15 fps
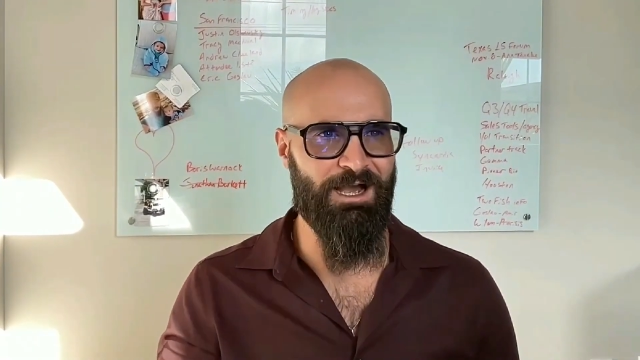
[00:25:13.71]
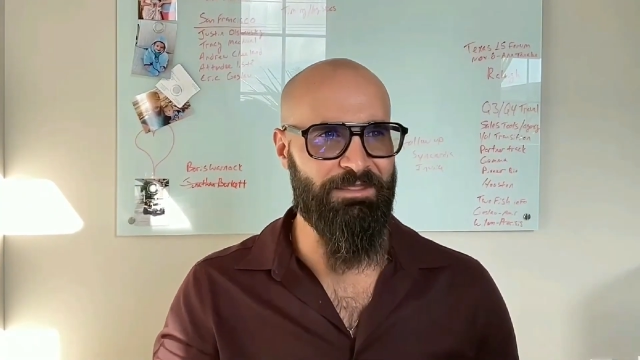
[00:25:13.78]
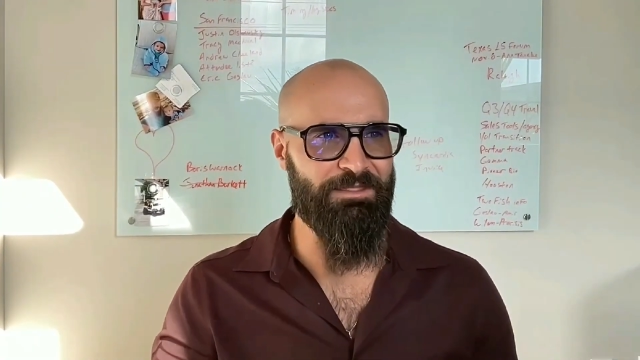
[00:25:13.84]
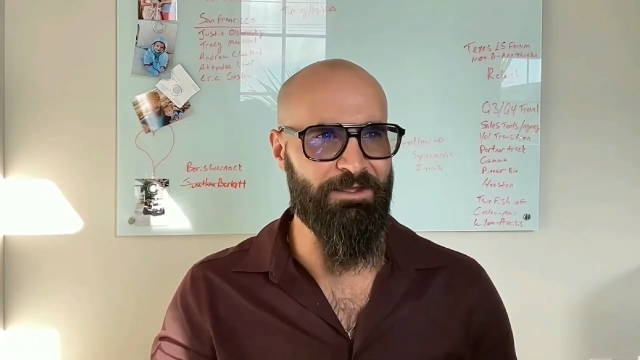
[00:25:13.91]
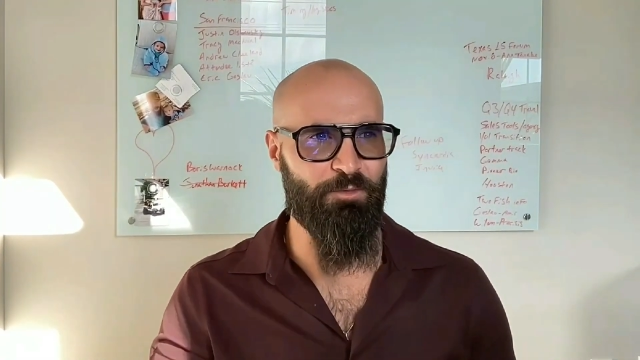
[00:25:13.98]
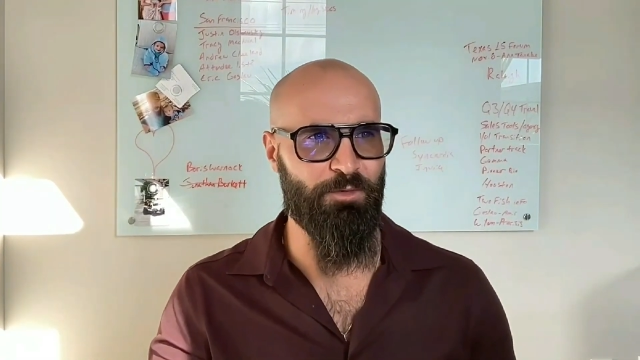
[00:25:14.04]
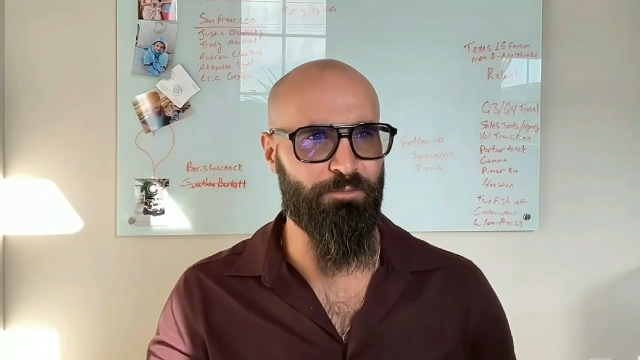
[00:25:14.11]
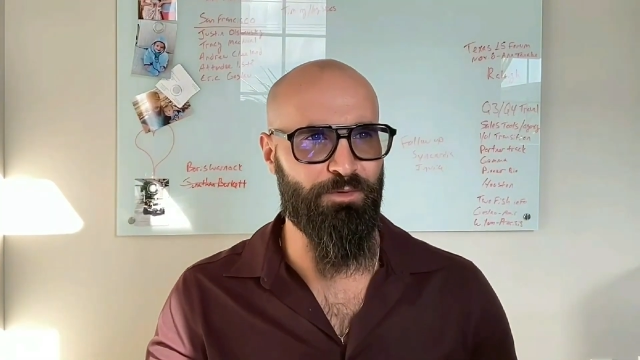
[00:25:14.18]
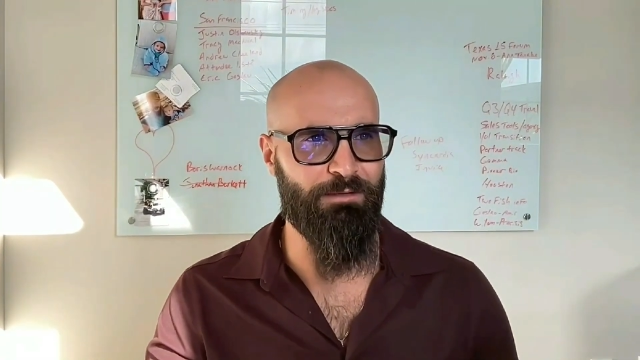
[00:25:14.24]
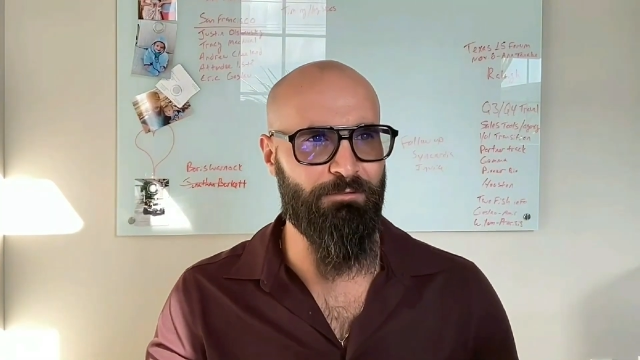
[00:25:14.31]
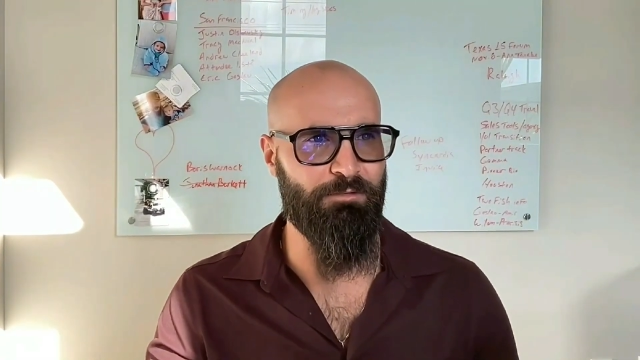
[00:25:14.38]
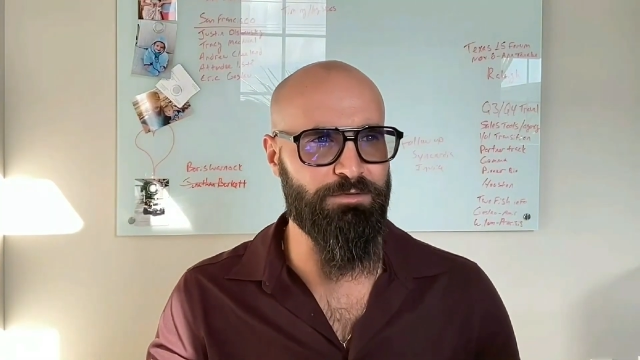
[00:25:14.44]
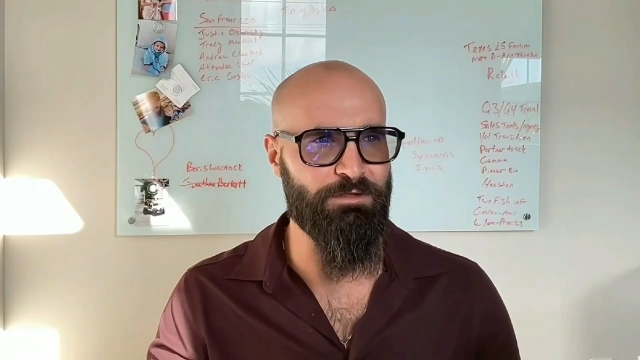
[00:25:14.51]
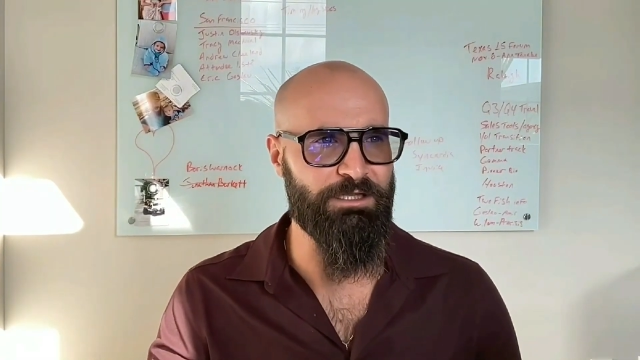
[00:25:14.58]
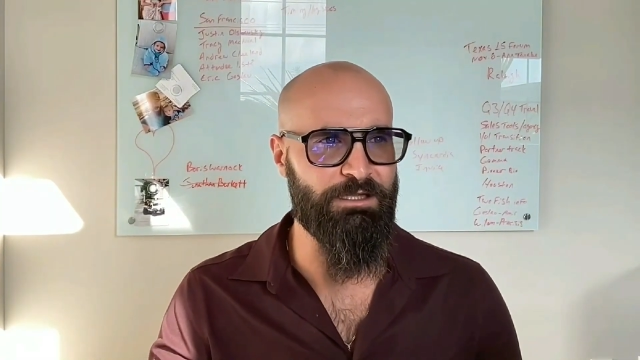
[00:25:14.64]
I think we're
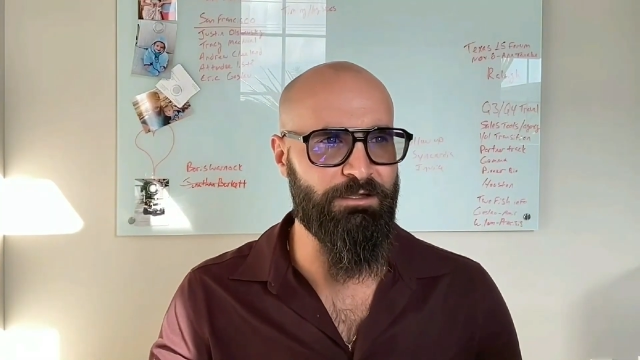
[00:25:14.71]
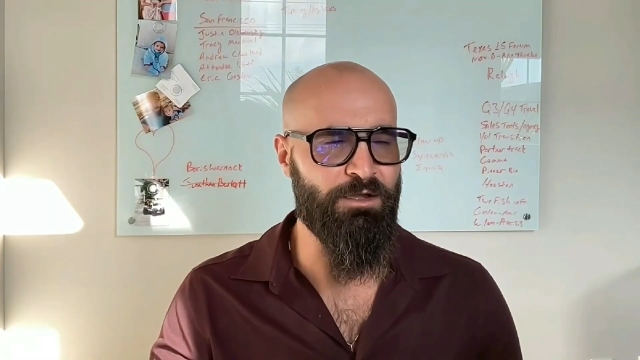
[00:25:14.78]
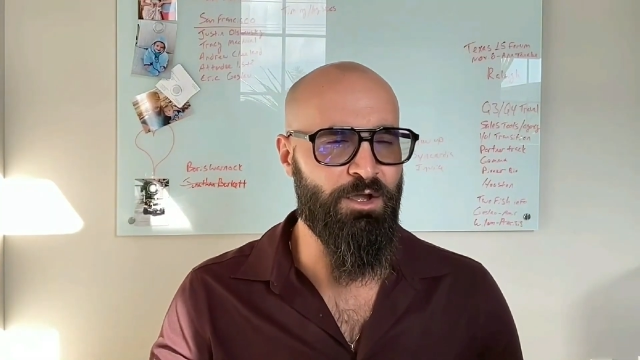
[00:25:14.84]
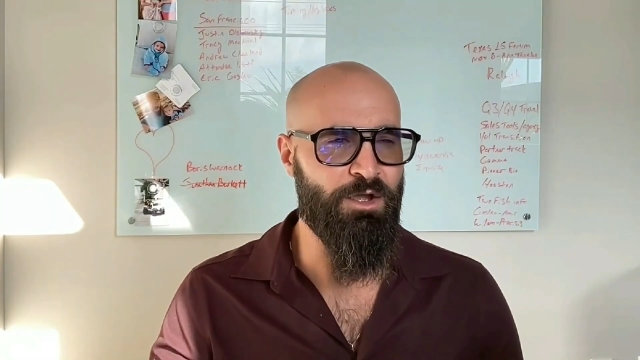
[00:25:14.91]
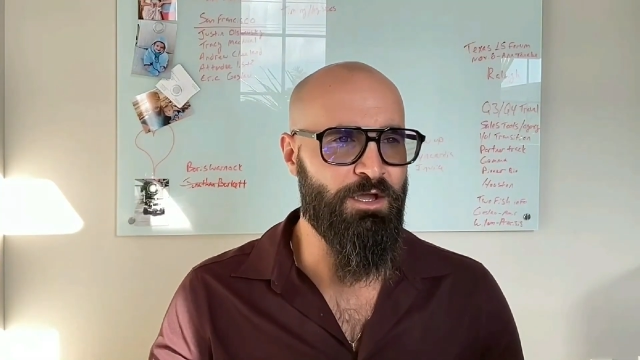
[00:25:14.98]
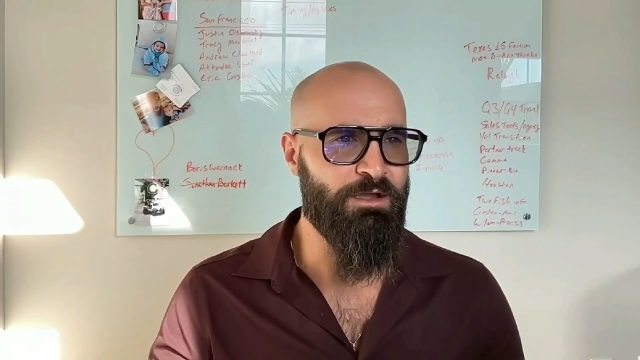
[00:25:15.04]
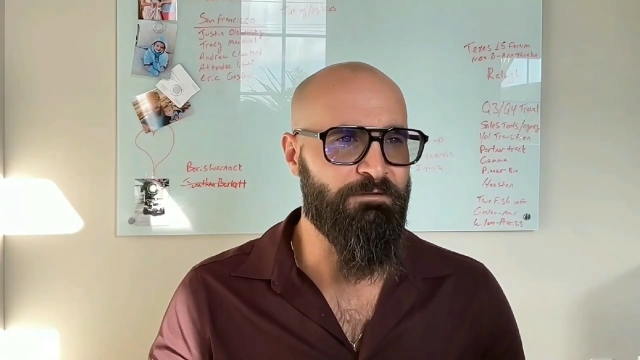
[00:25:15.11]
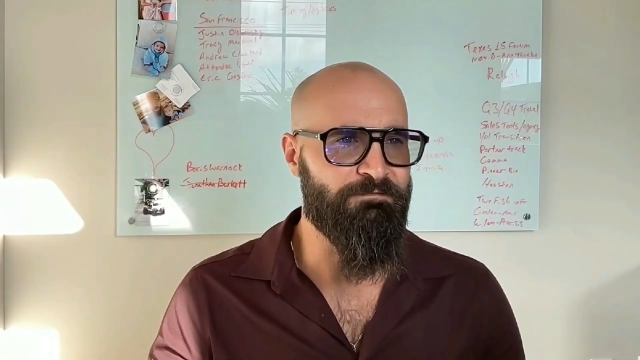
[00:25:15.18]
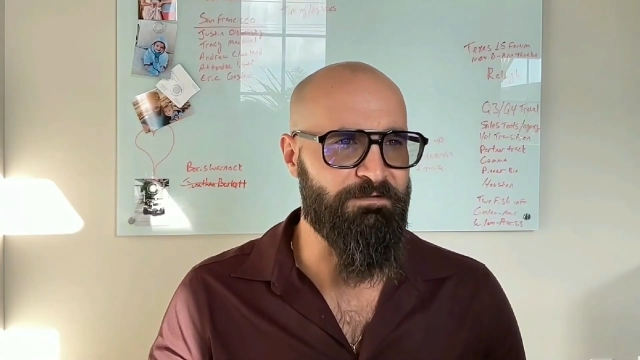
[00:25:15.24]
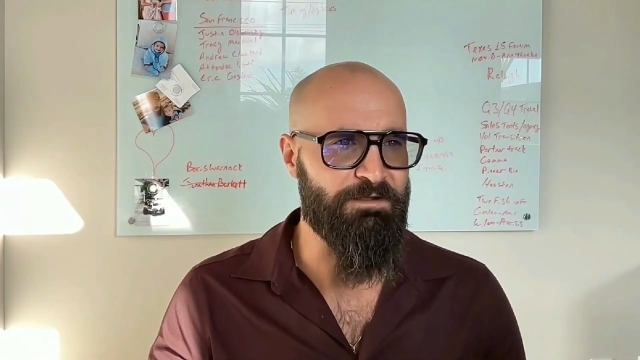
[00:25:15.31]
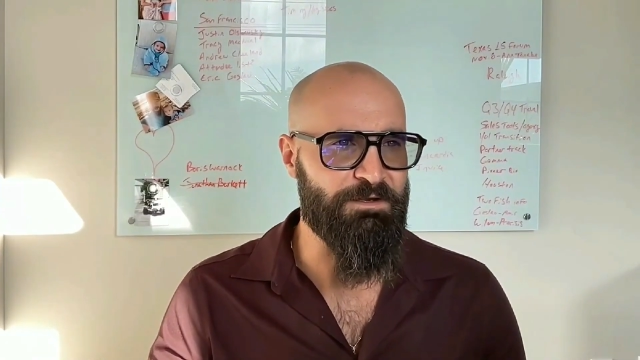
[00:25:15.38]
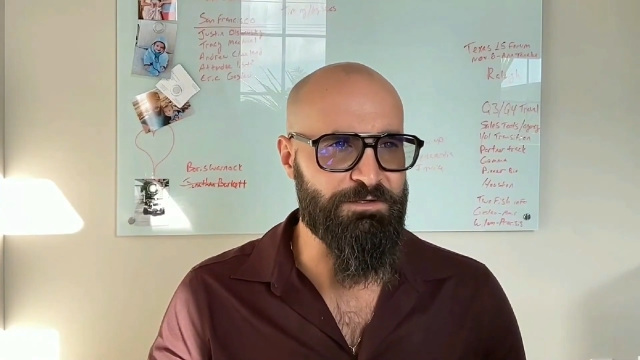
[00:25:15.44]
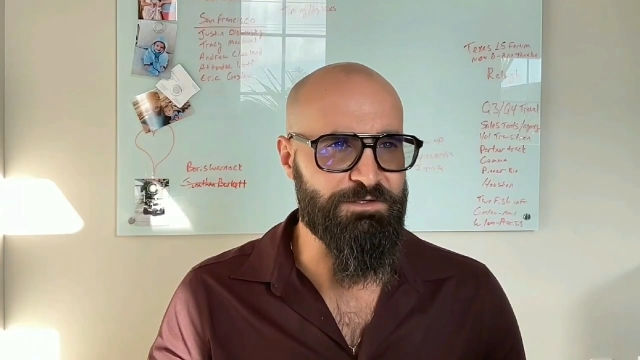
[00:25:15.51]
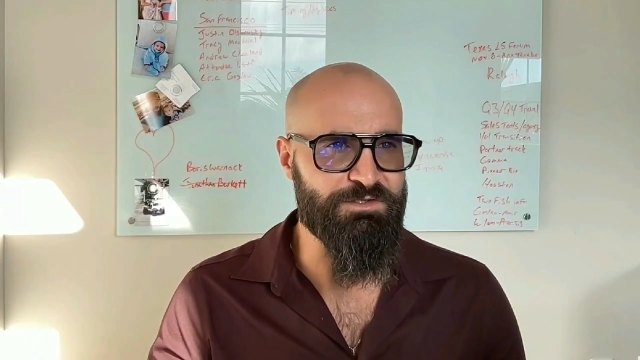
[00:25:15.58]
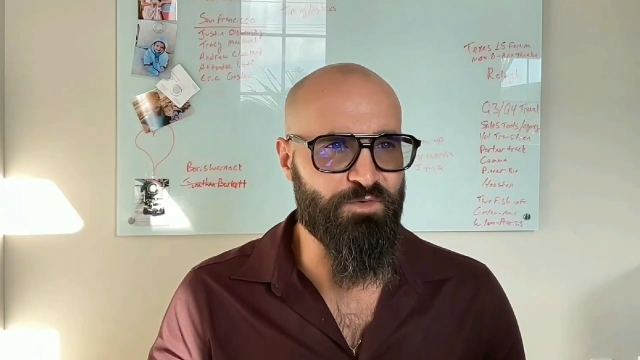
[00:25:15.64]
probably,
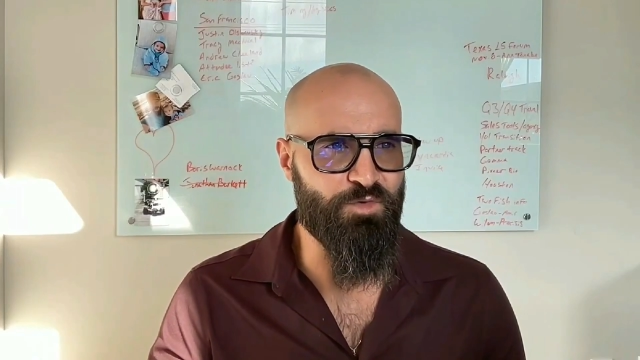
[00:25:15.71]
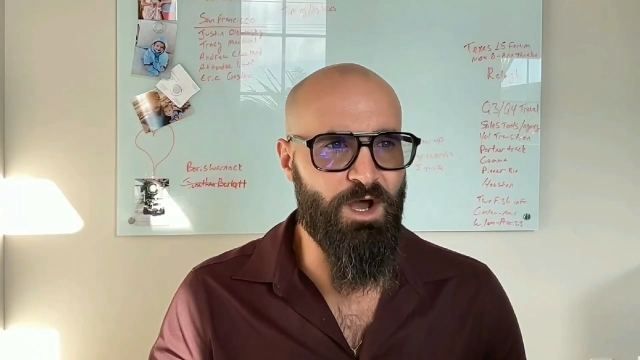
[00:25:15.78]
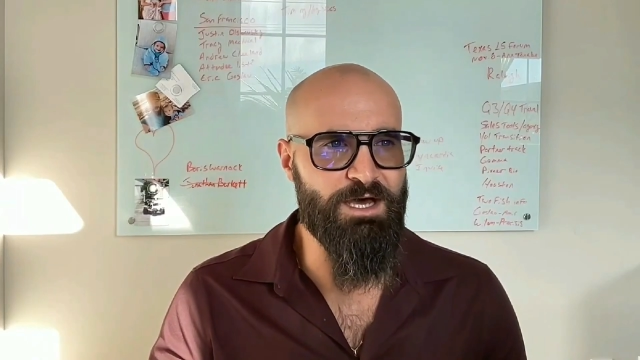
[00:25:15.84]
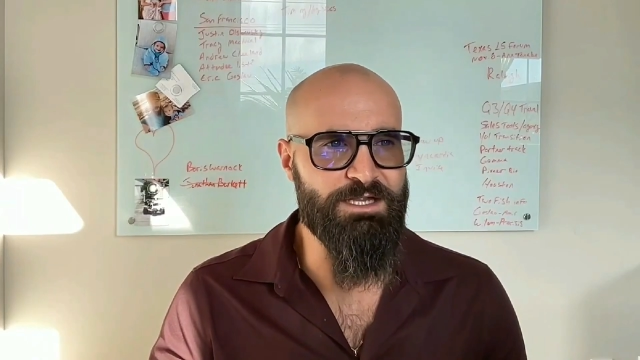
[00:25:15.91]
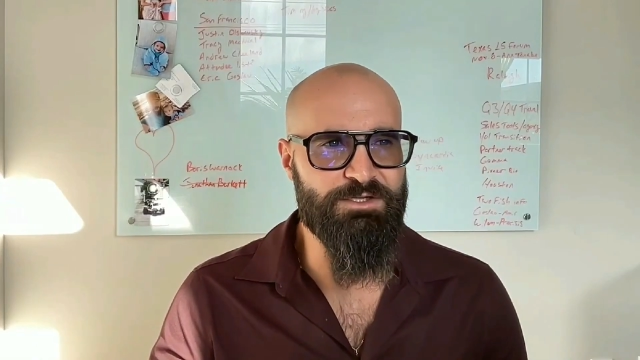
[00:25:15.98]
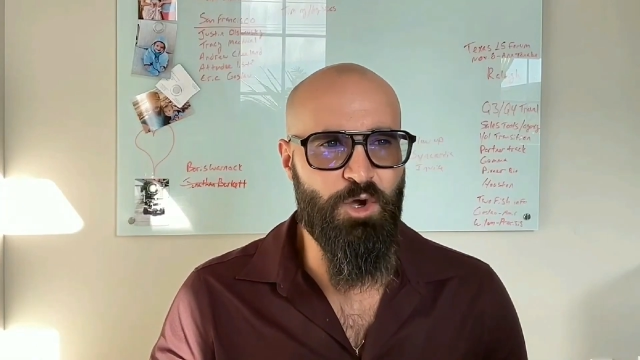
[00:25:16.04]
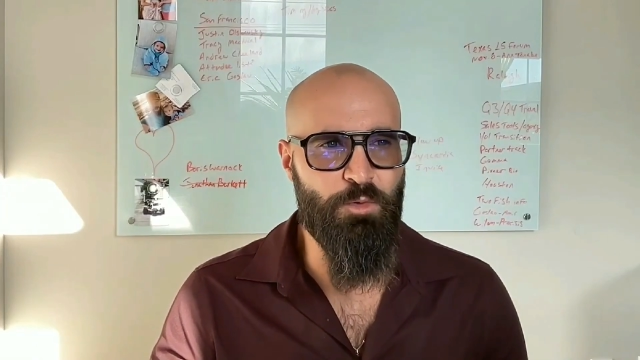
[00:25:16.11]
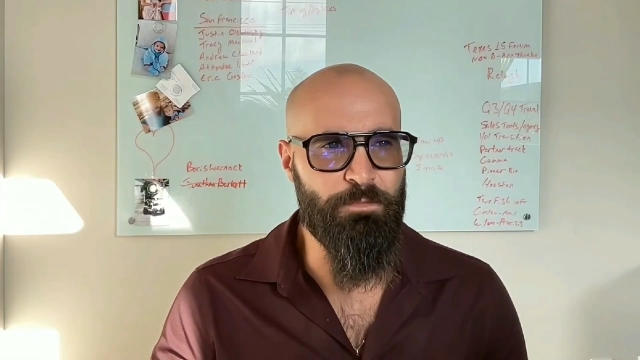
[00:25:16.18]
fingers crossed,